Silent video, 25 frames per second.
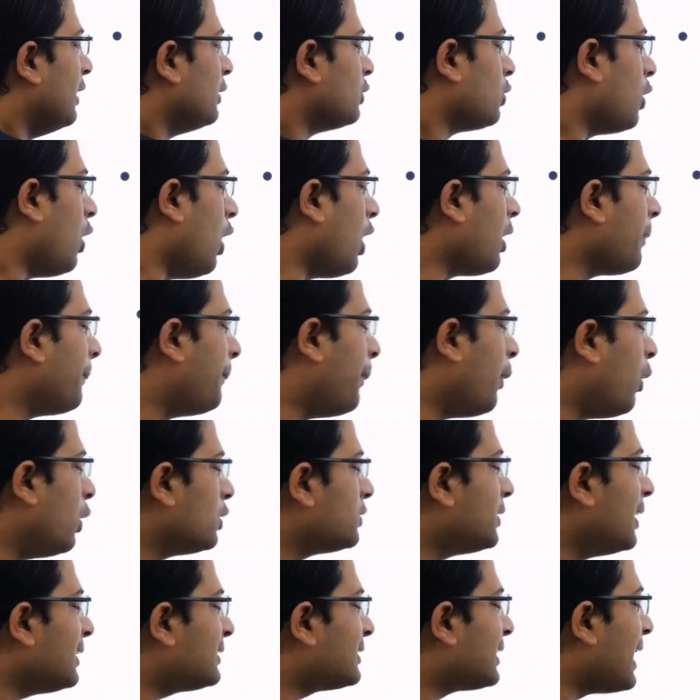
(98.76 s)
So on
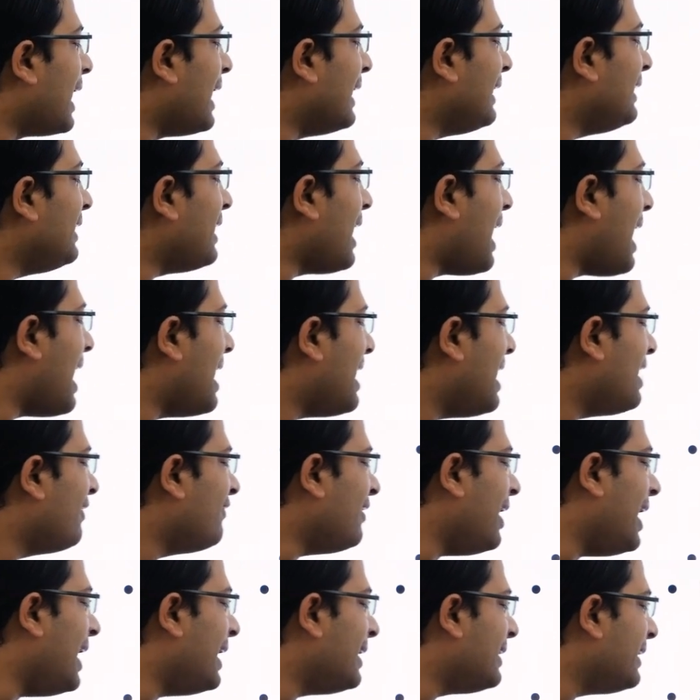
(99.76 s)
both the side, I
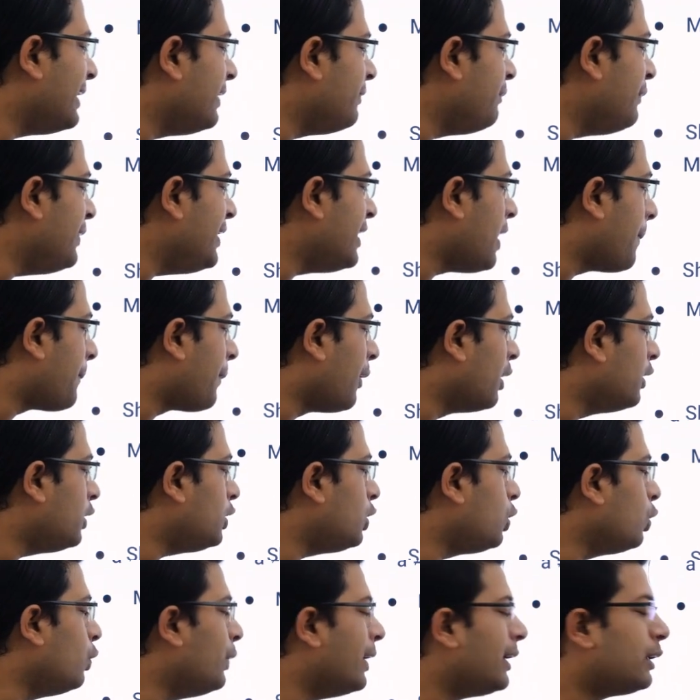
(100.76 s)
have added b upon
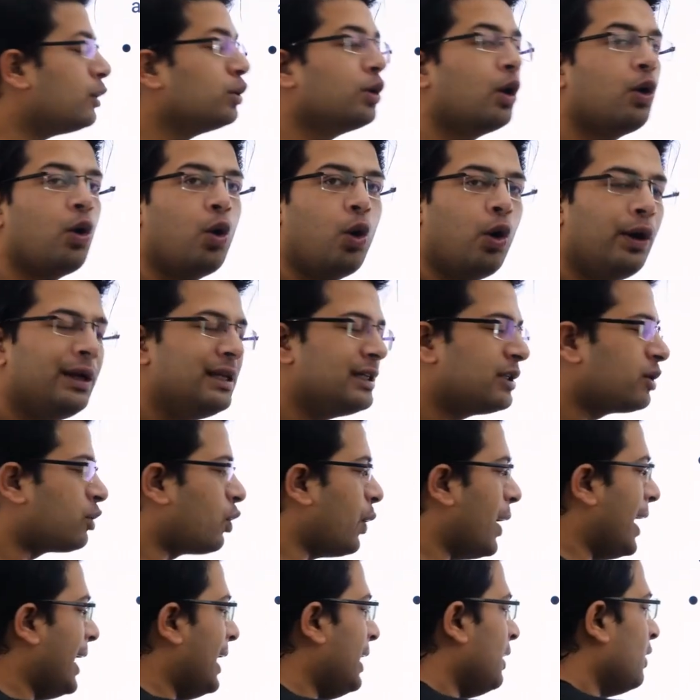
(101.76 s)
2a to the whole
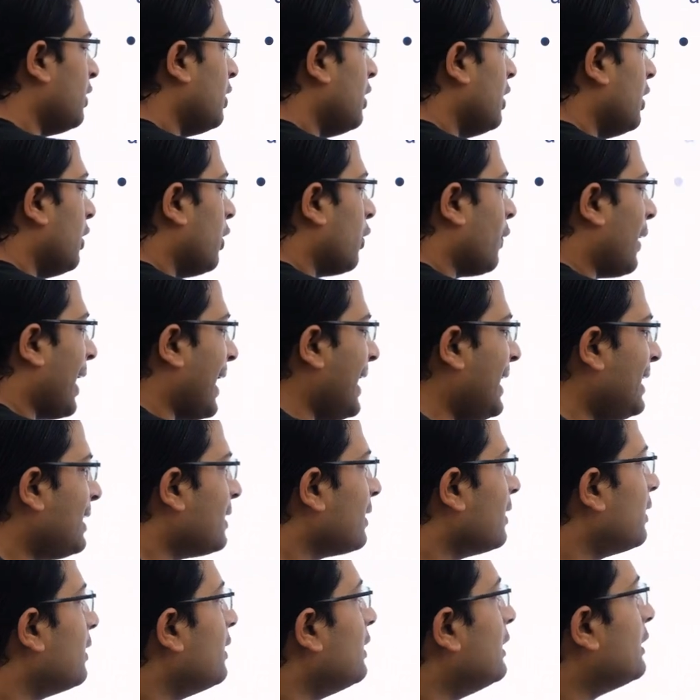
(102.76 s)
square, right?
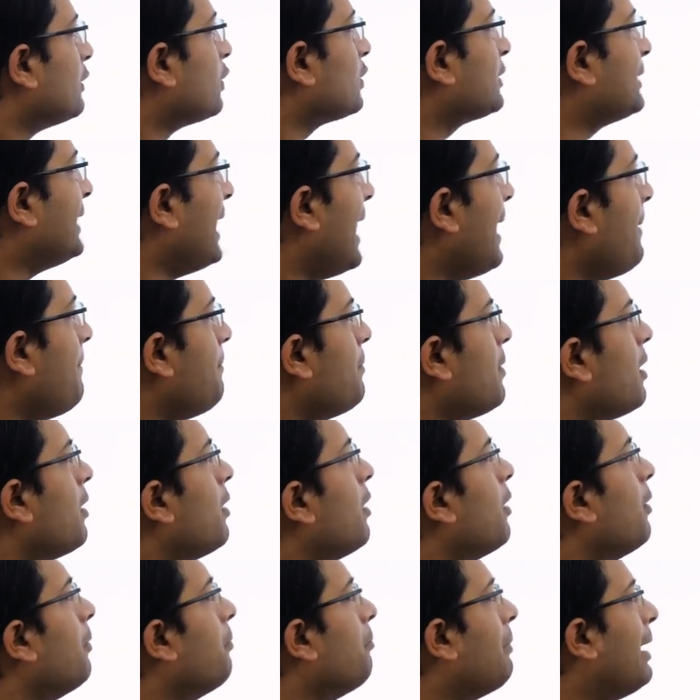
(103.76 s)
So champ,
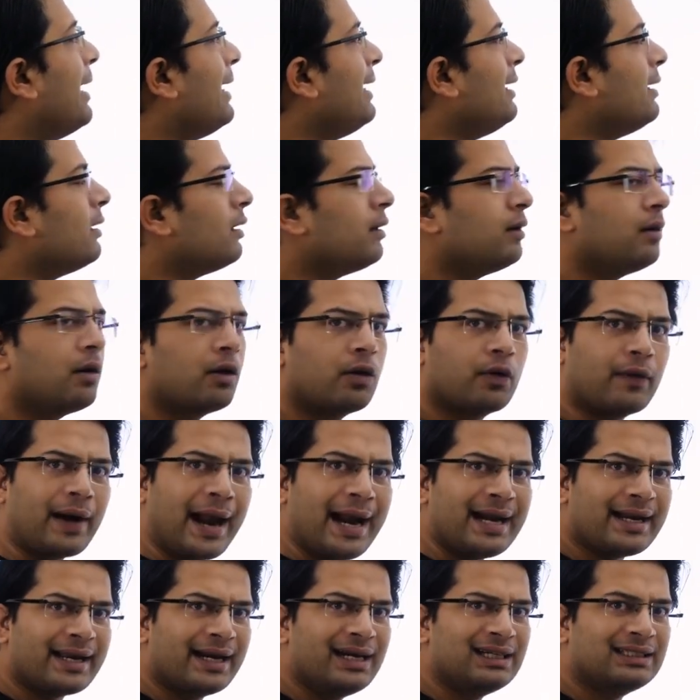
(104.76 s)
my
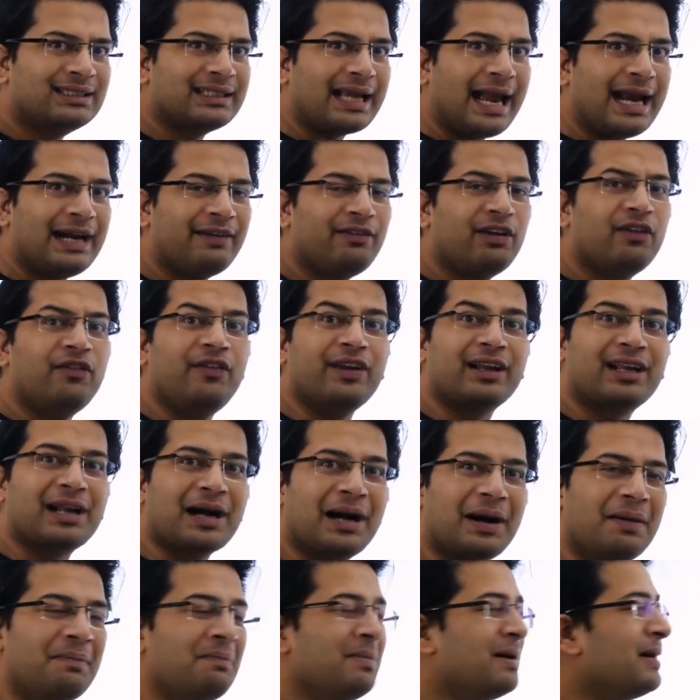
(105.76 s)
right hand side will
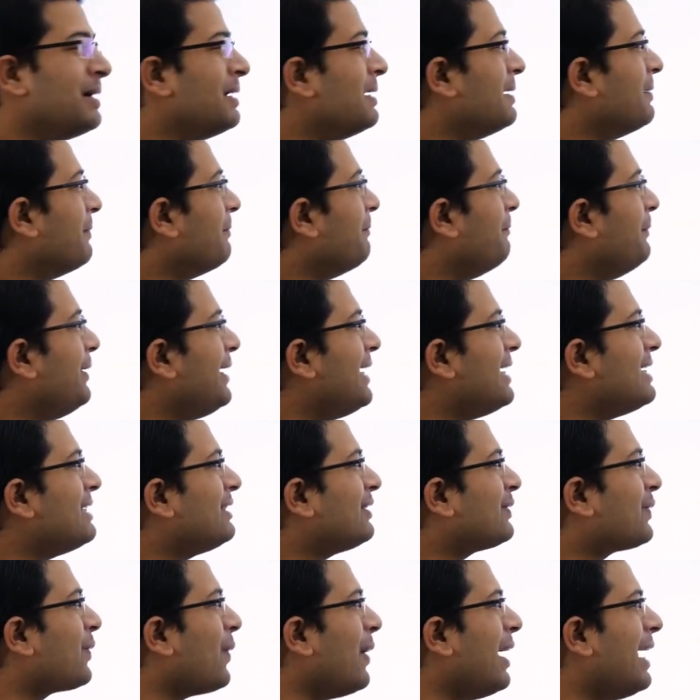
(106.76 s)
become b
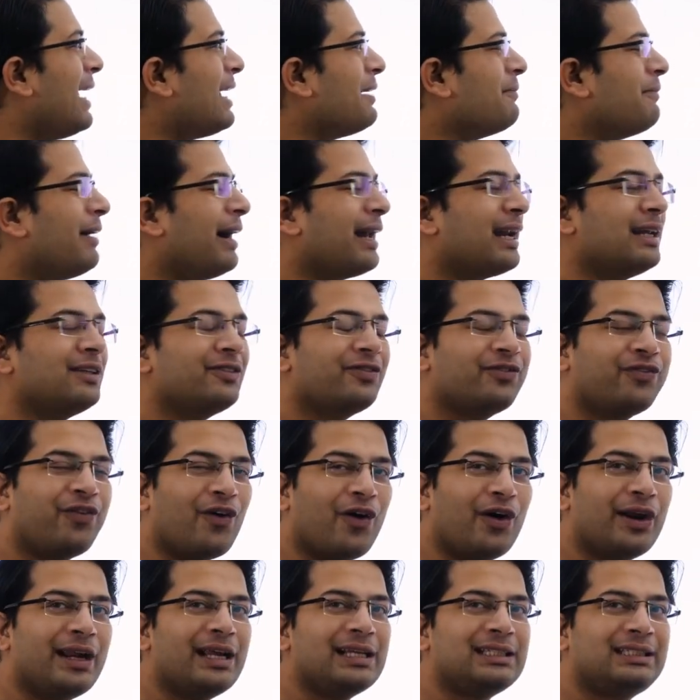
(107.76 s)
square minus
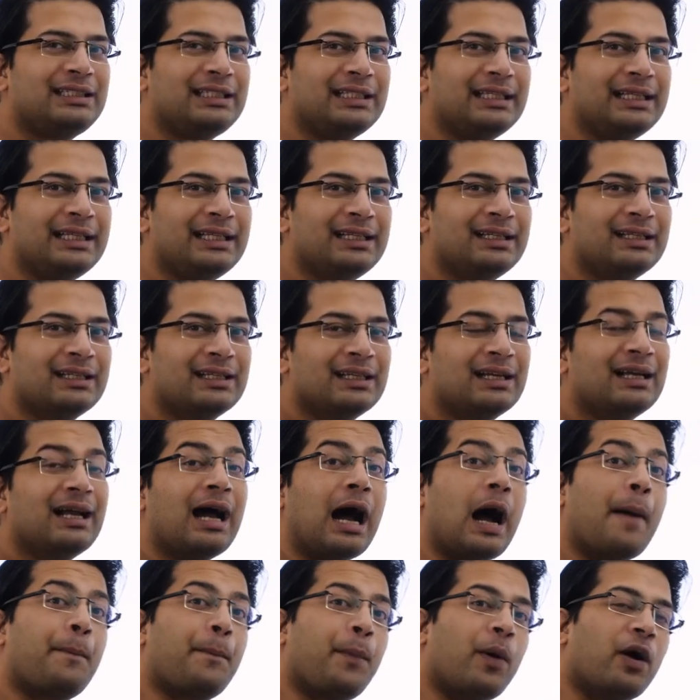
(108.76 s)
4ac
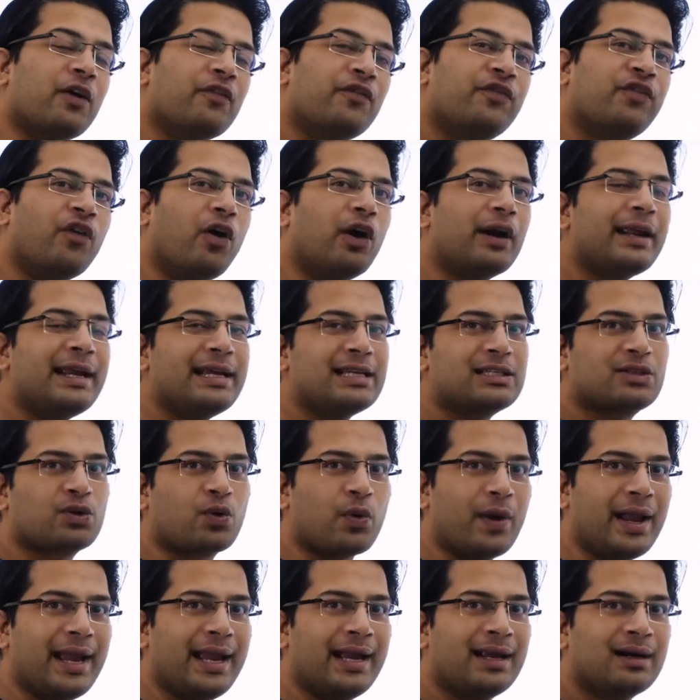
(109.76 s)
upon 4a
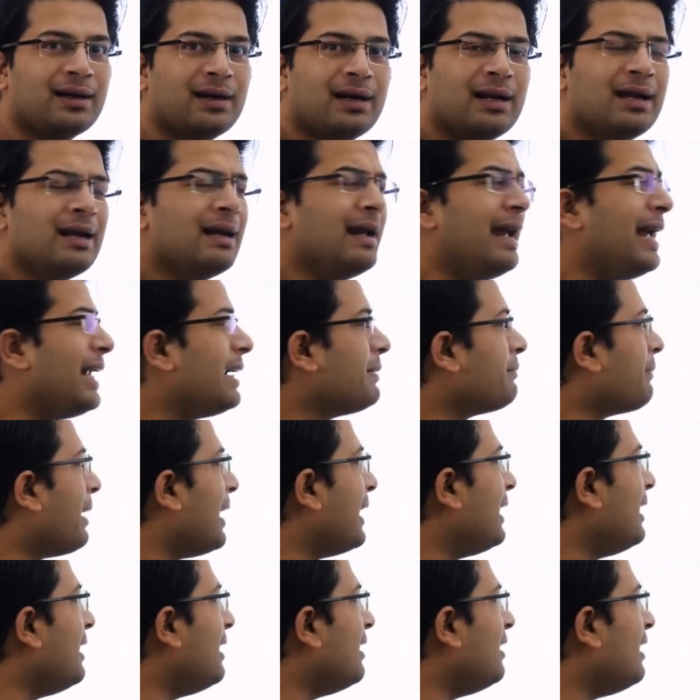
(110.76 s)
square, and
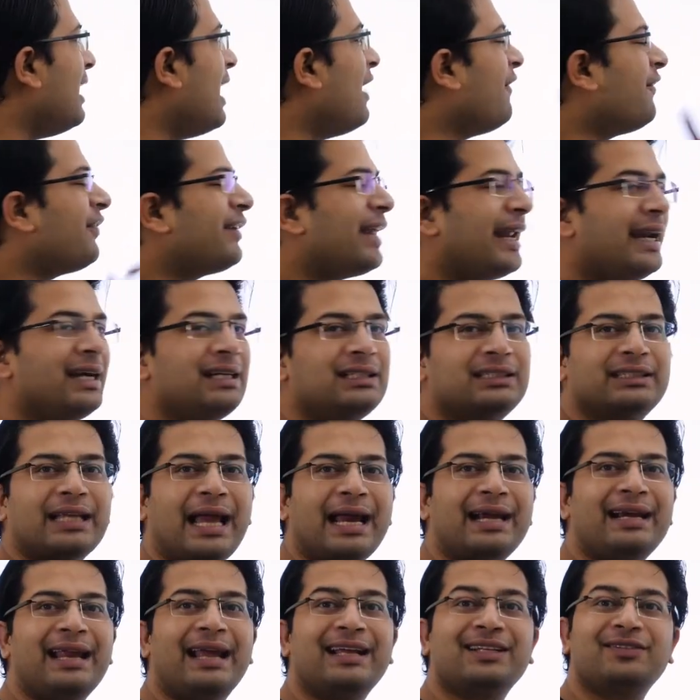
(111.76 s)
my left hand
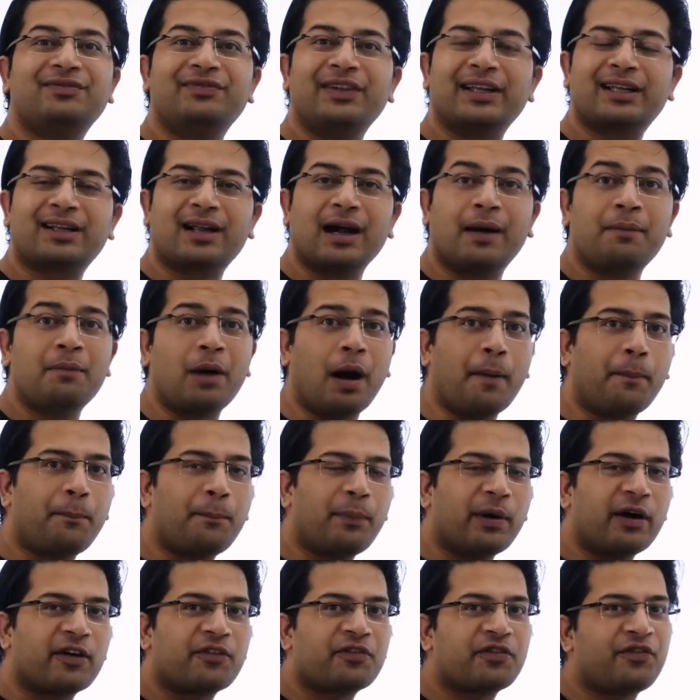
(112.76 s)
side has become a
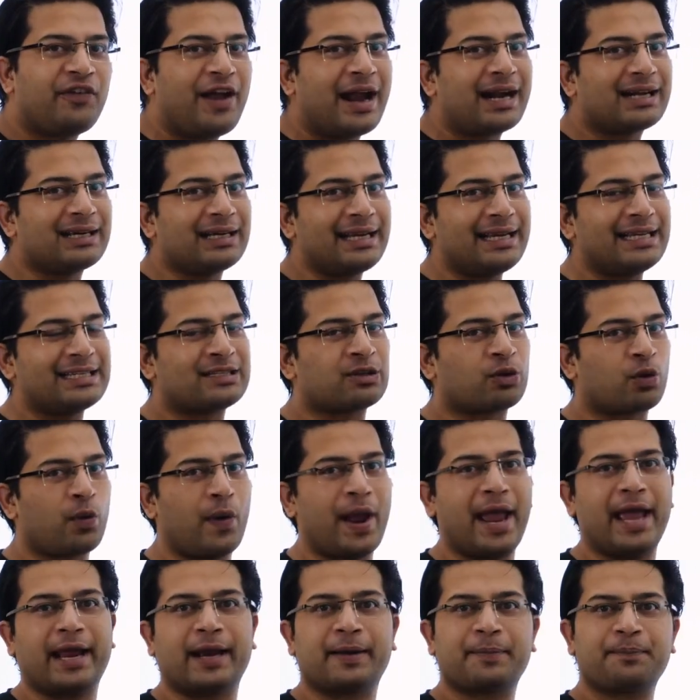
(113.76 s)
perfect
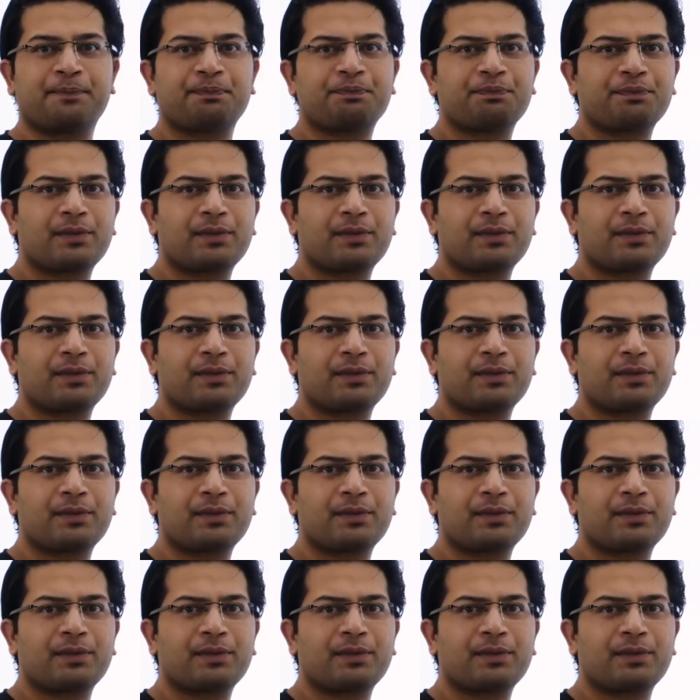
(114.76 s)
square.